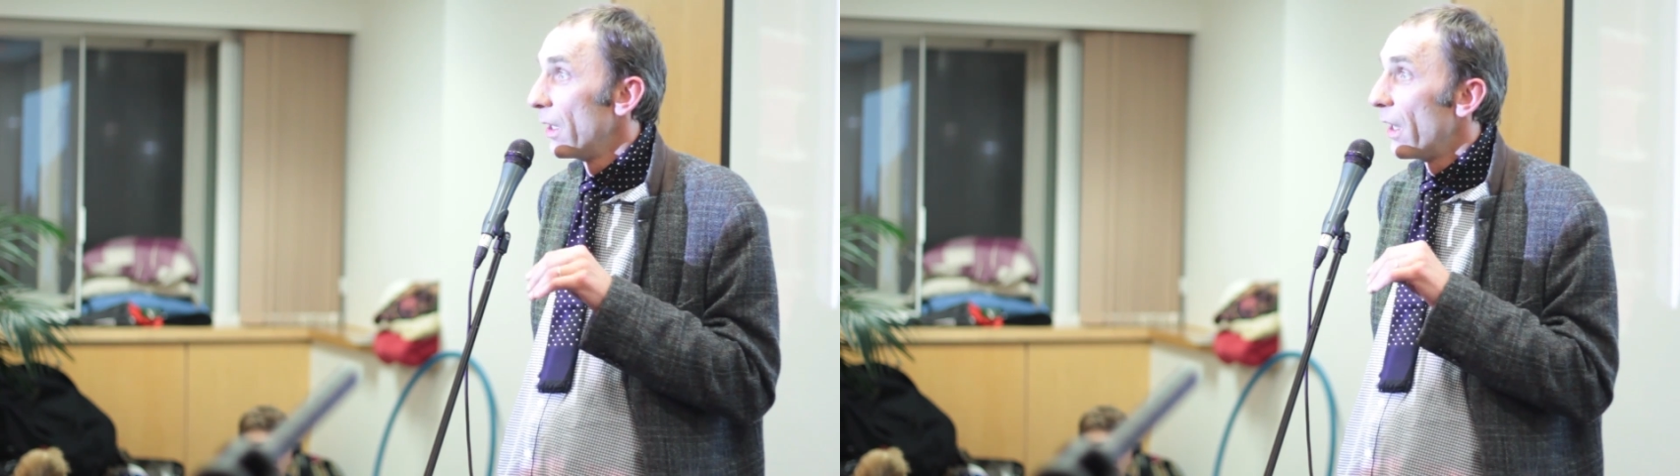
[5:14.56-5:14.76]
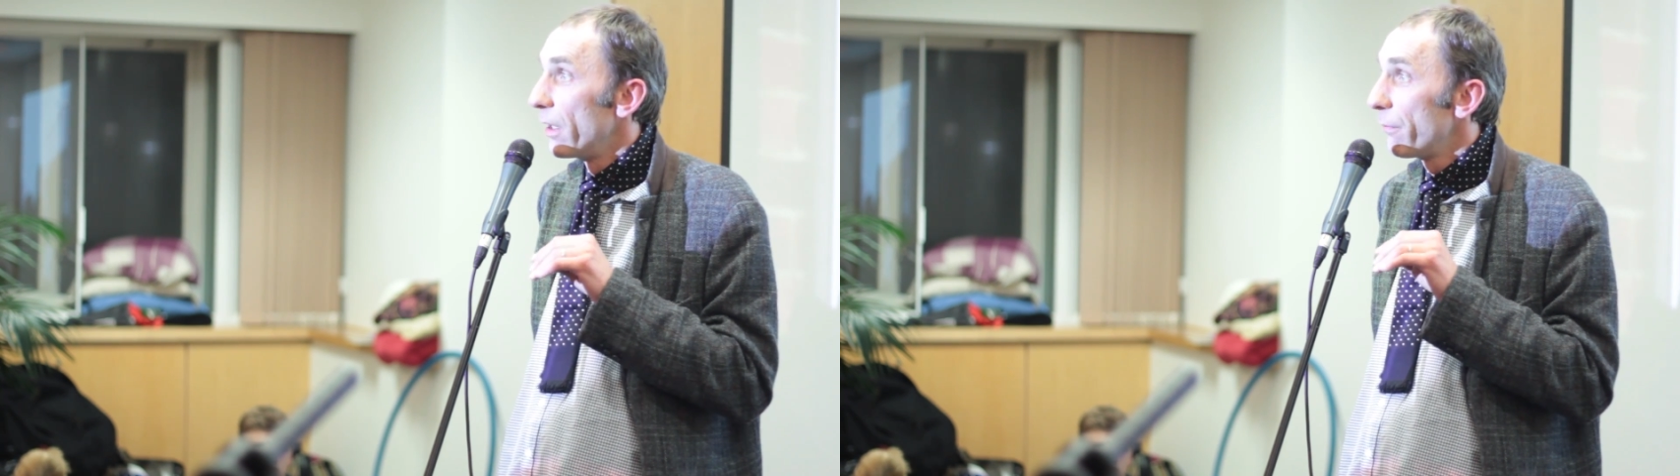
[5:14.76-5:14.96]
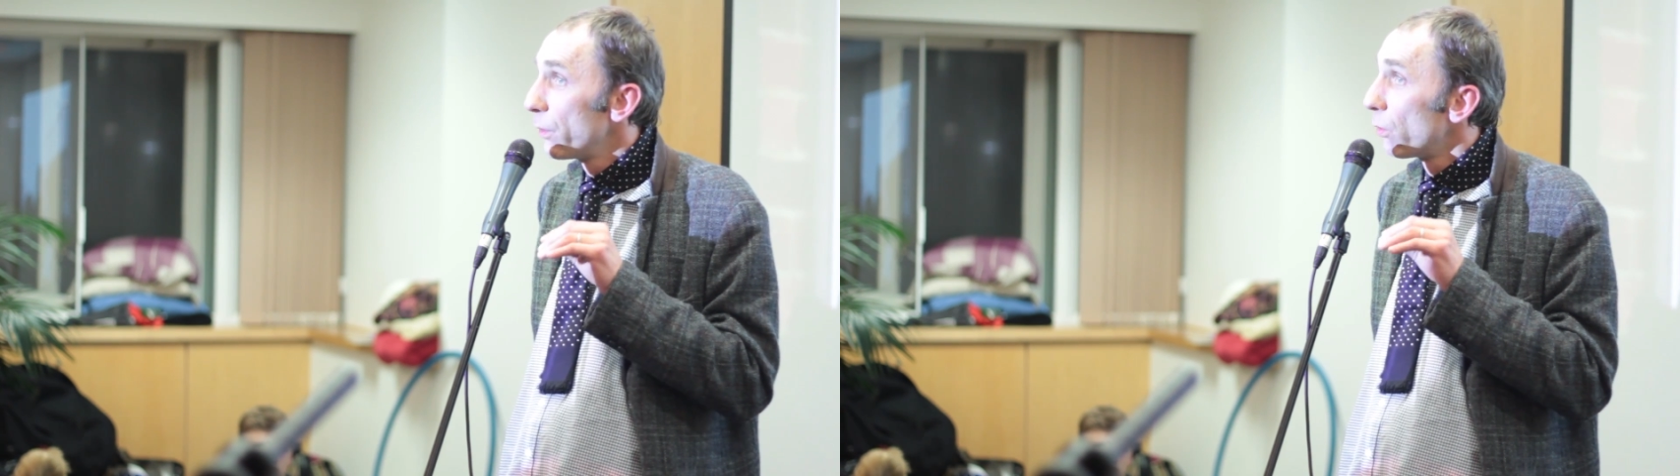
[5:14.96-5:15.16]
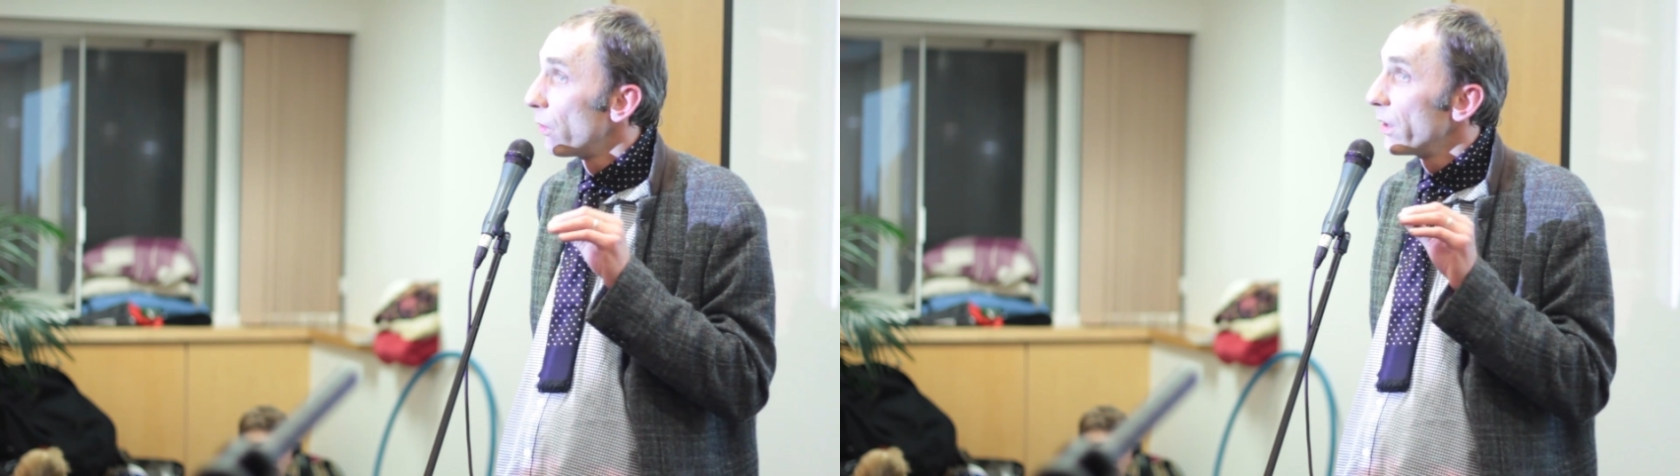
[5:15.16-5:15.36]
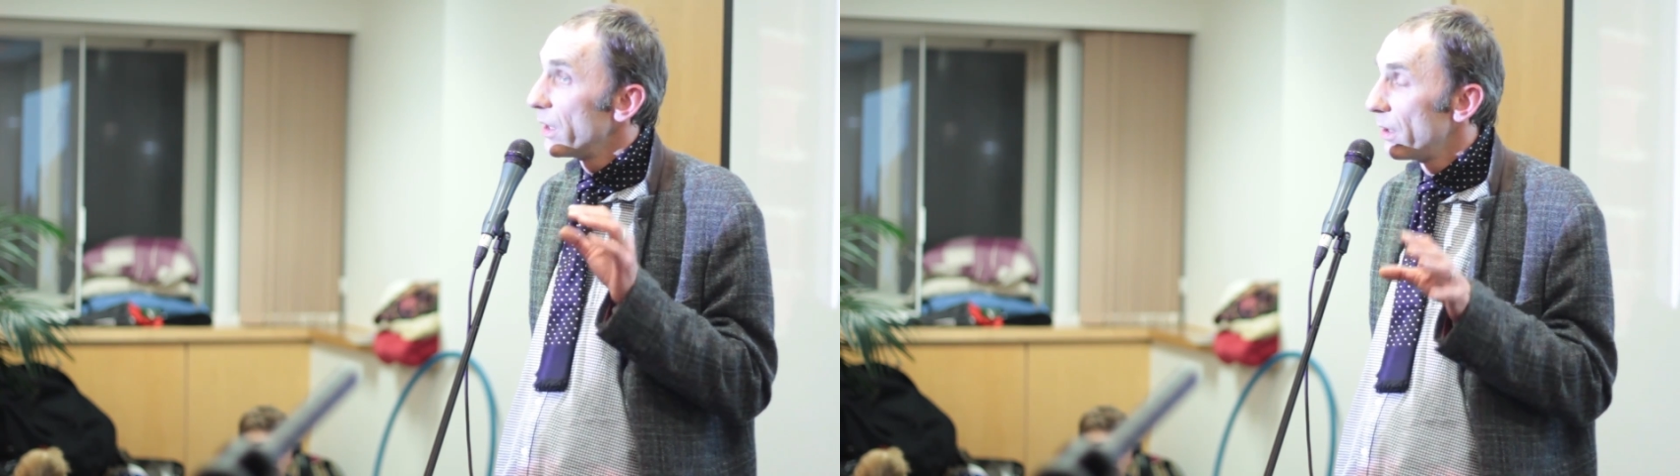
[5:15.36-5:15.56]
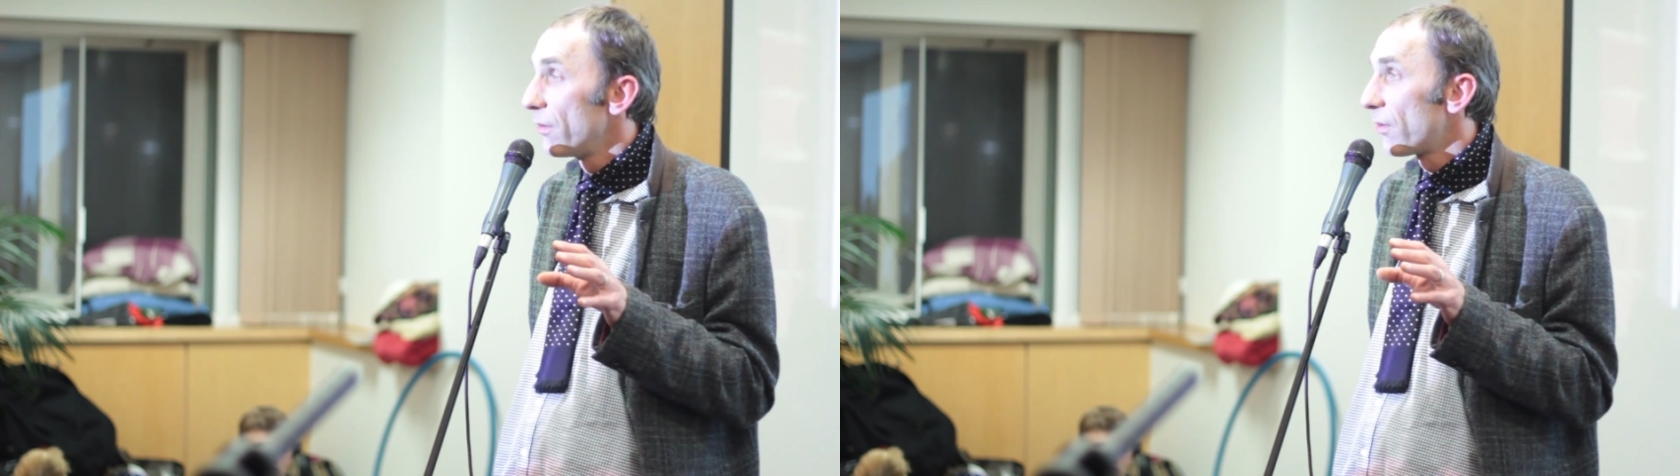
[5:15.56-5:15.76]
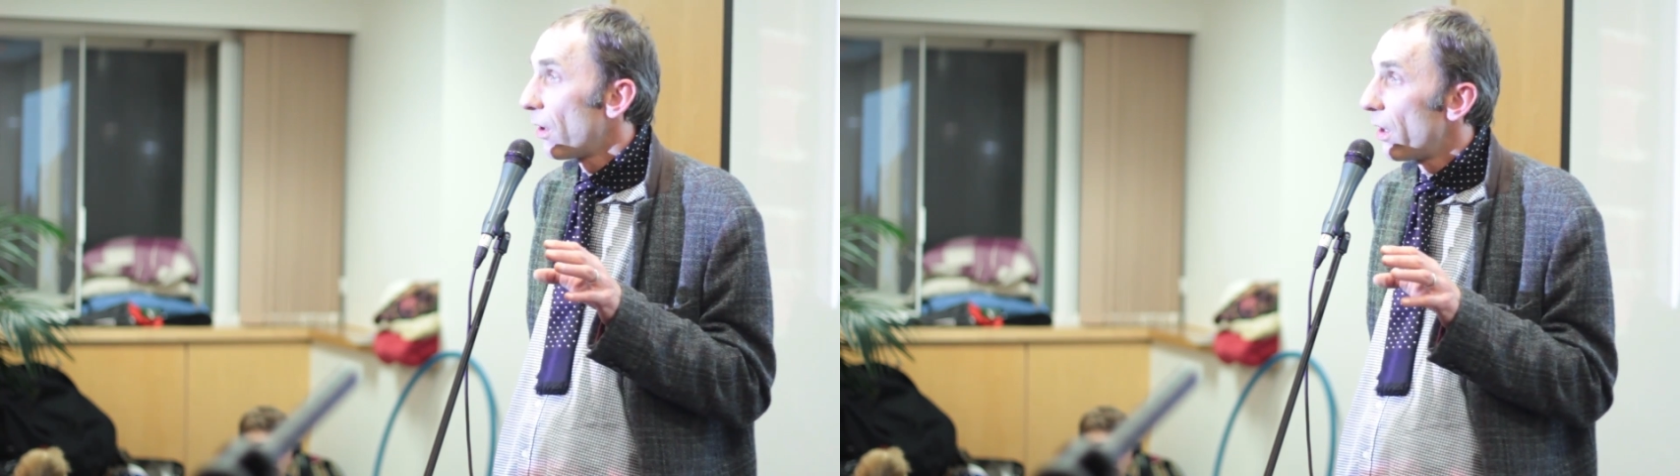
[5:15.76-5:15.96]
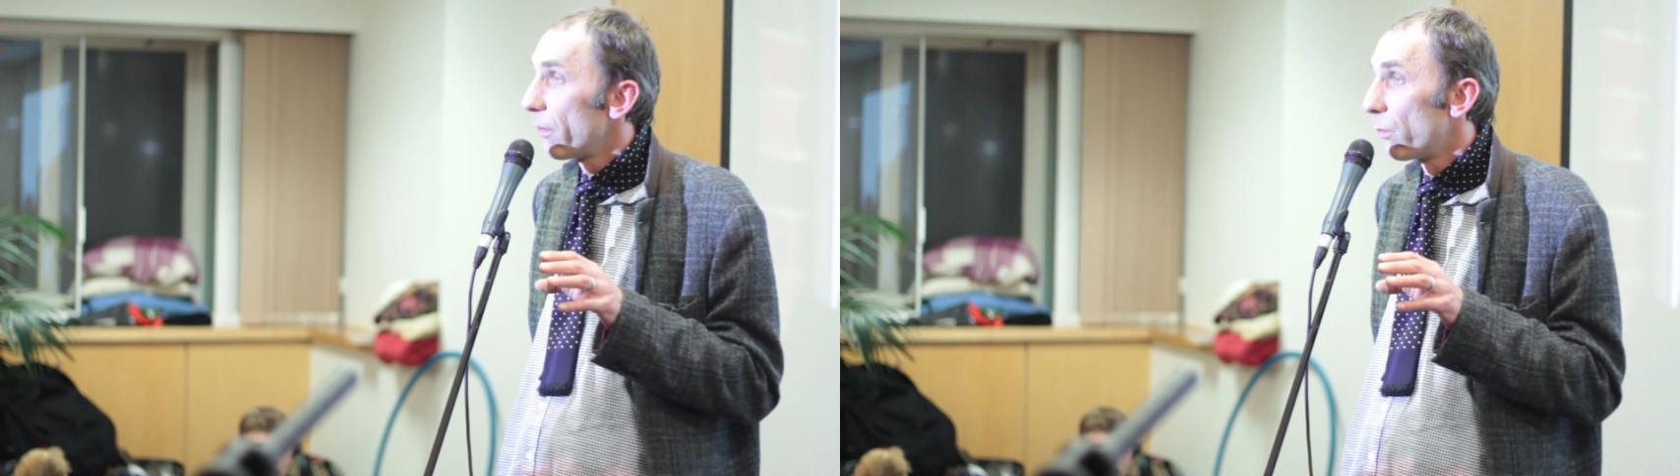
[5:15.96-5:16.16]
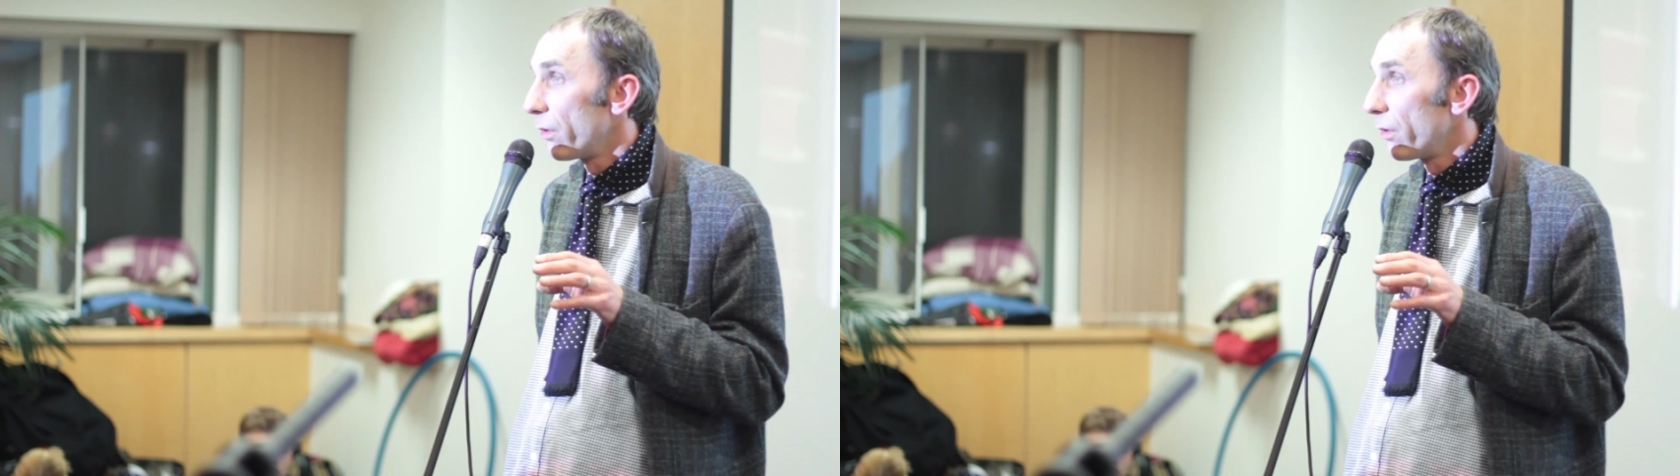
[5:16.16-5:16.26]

And if you're on the inside of